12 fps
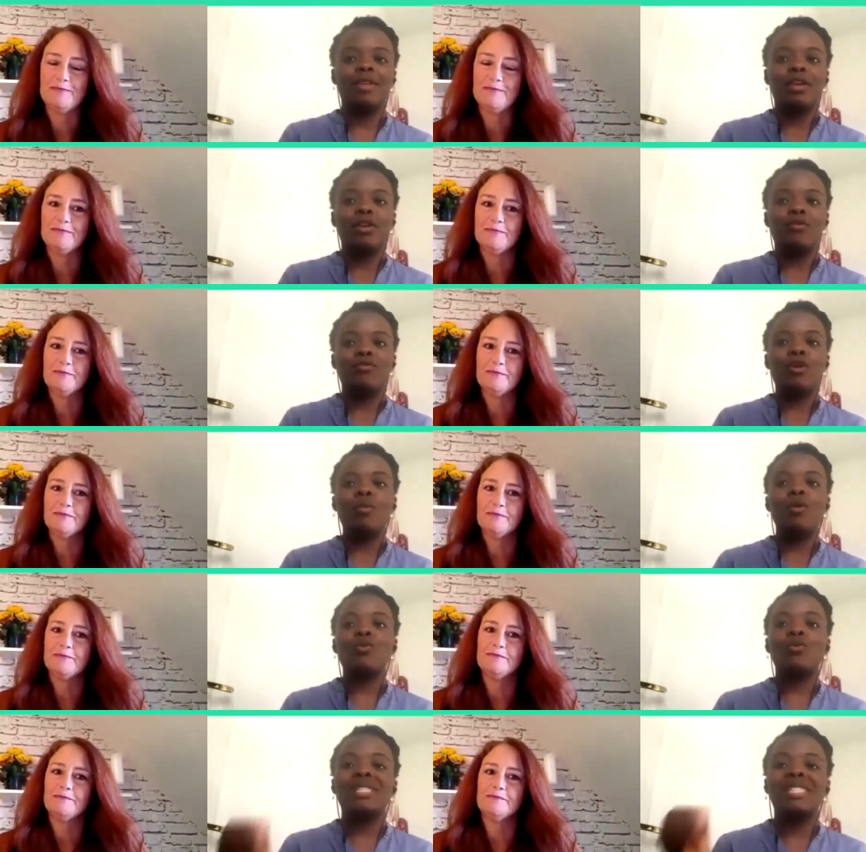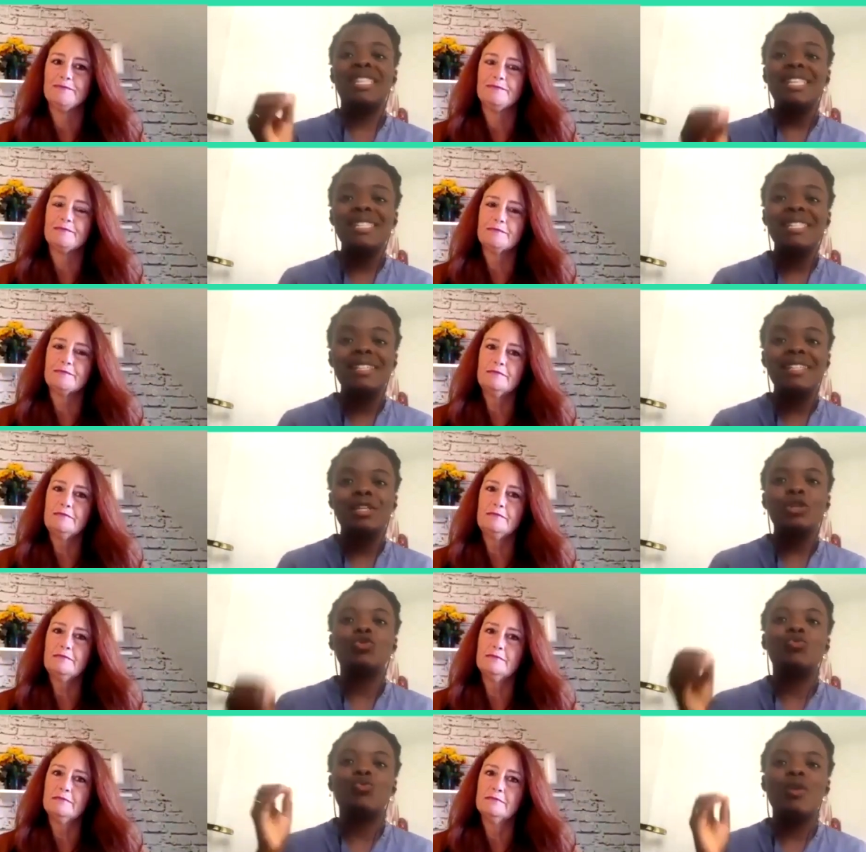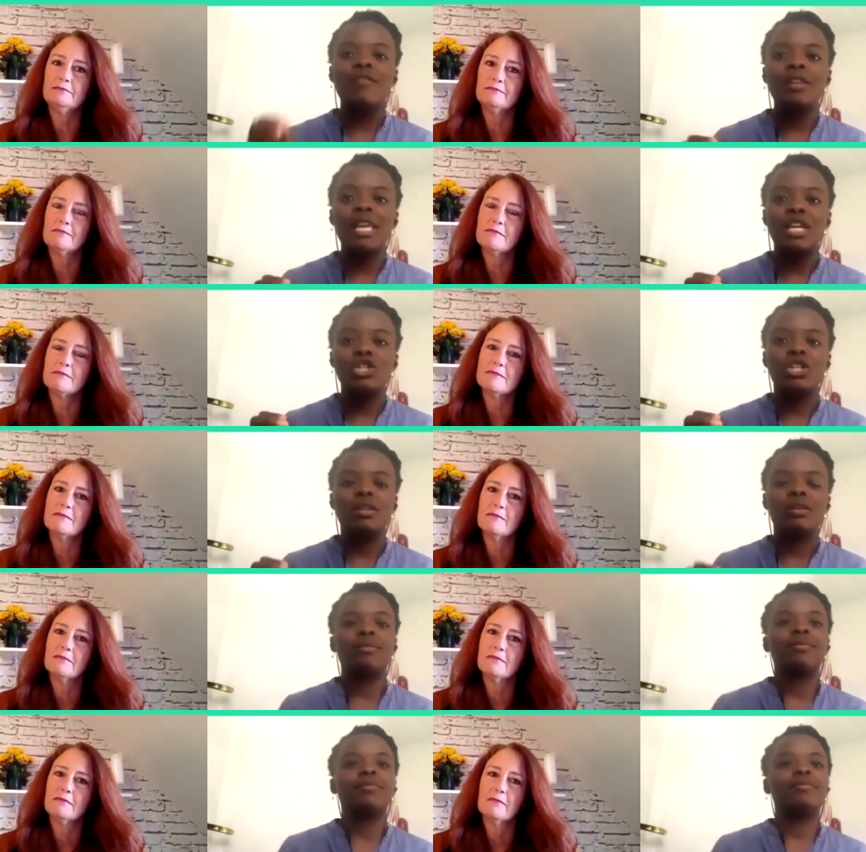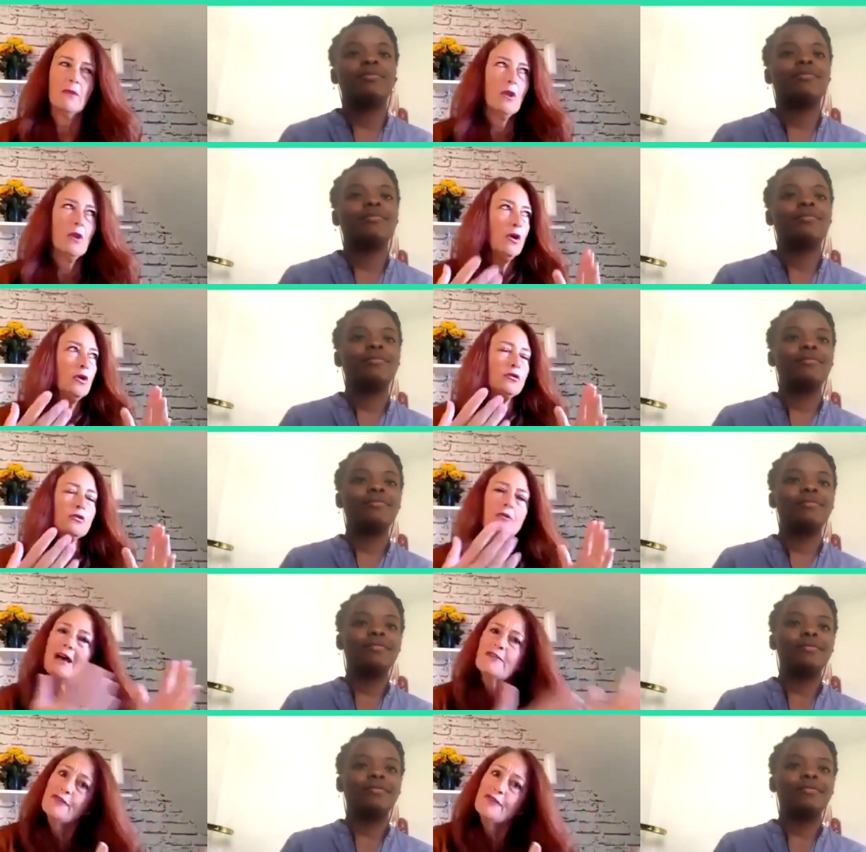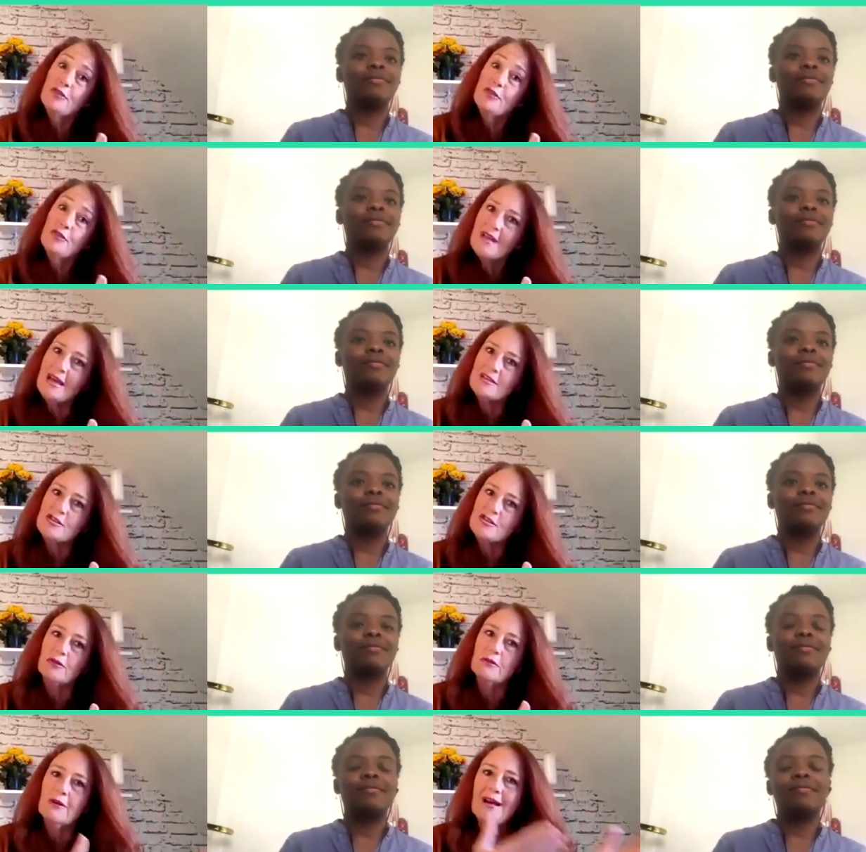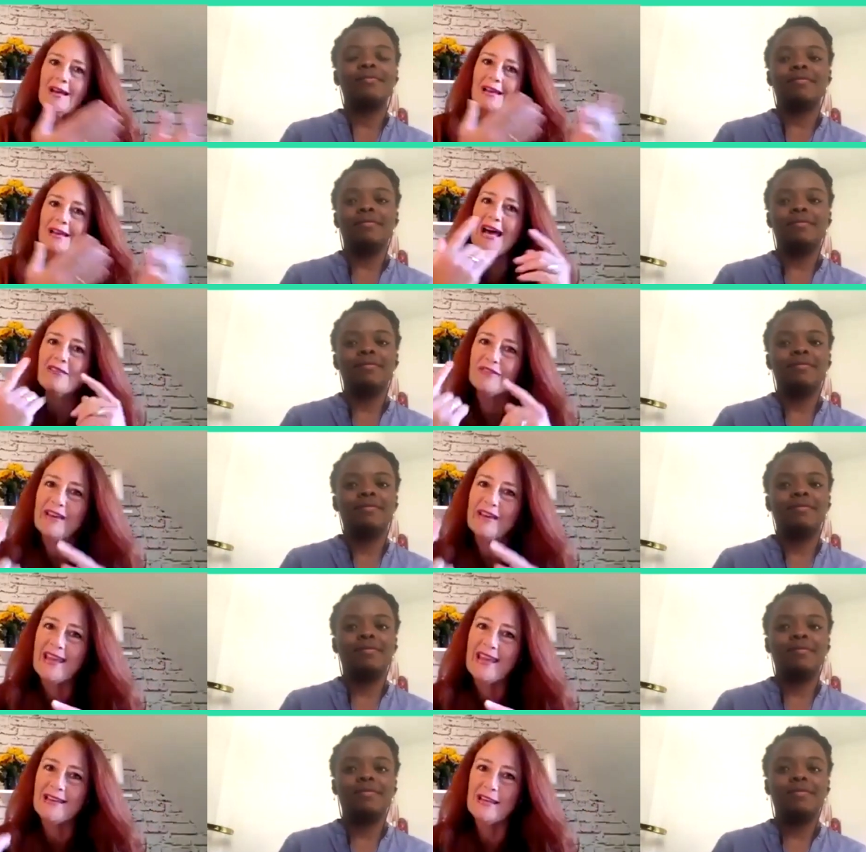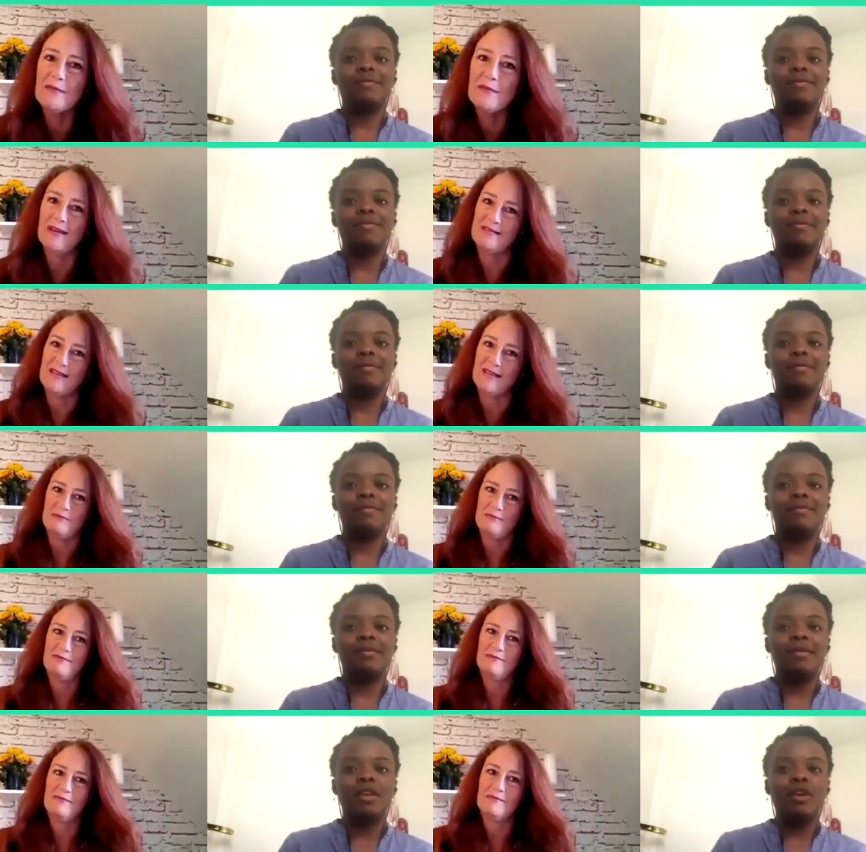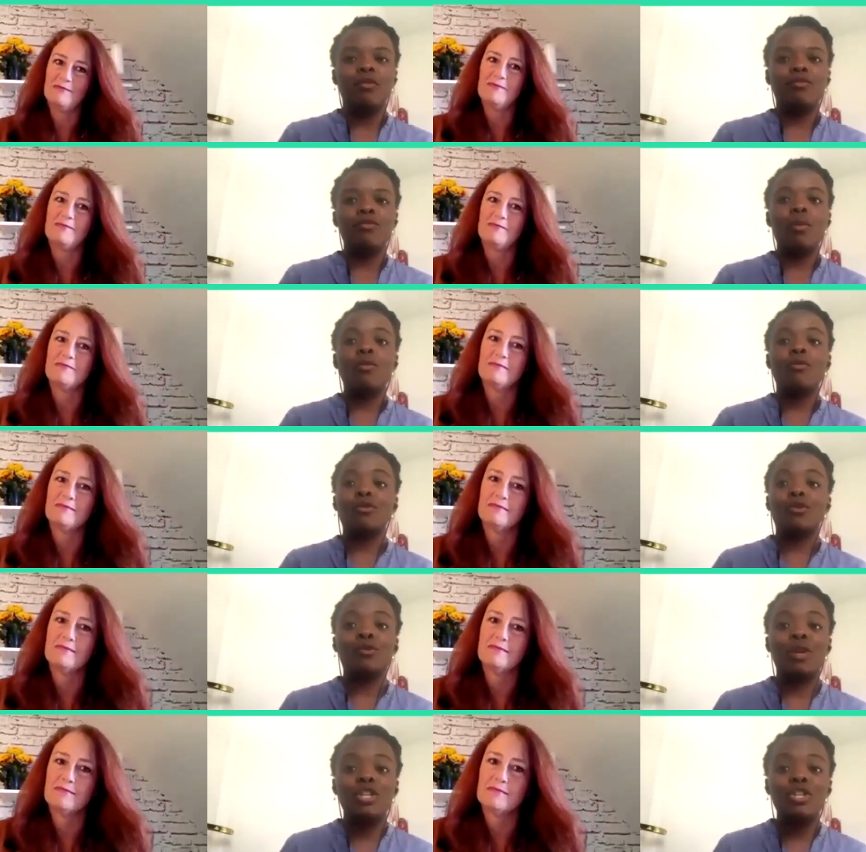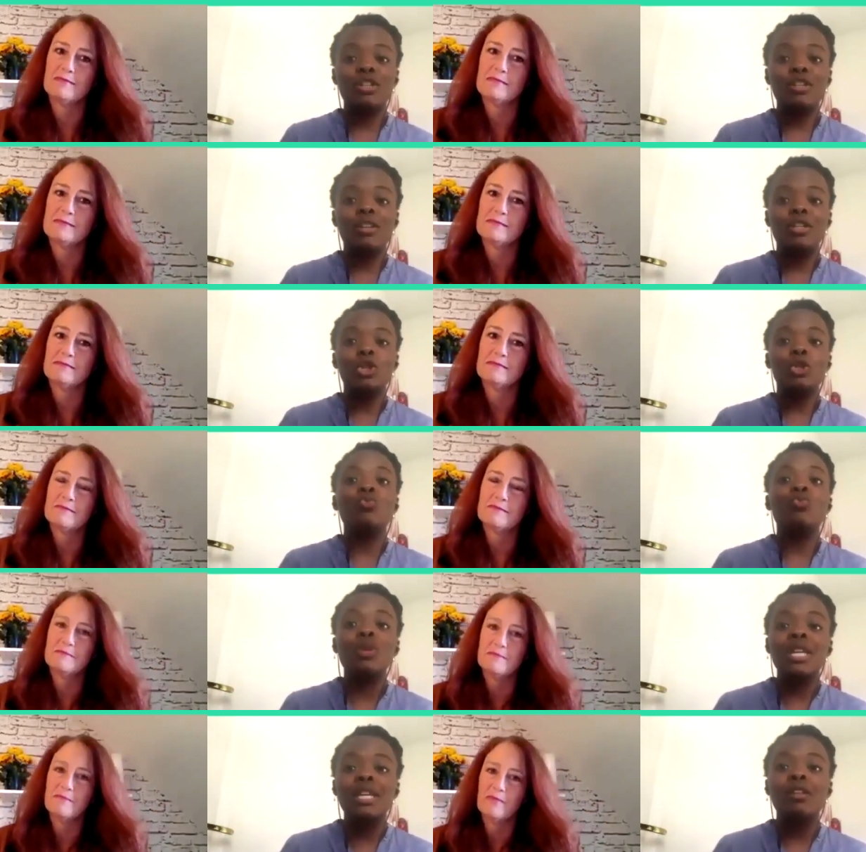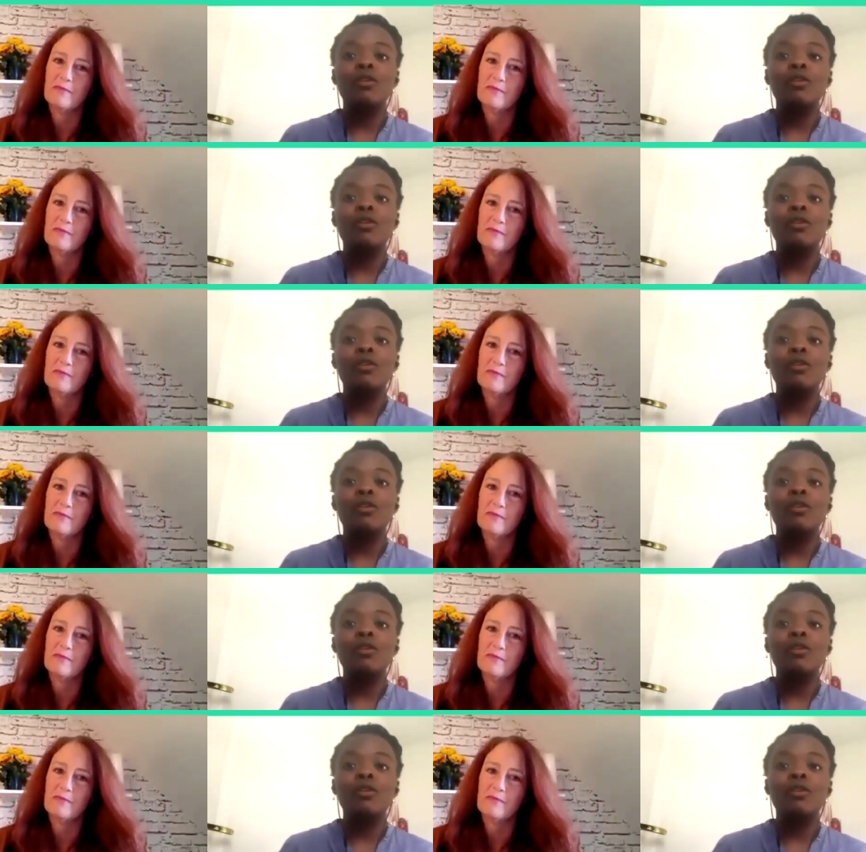Speaker 1: From resistance to revelation.
Speaker 2: De la frustration à la vraie liberté.
Speaker 1: From frustration to real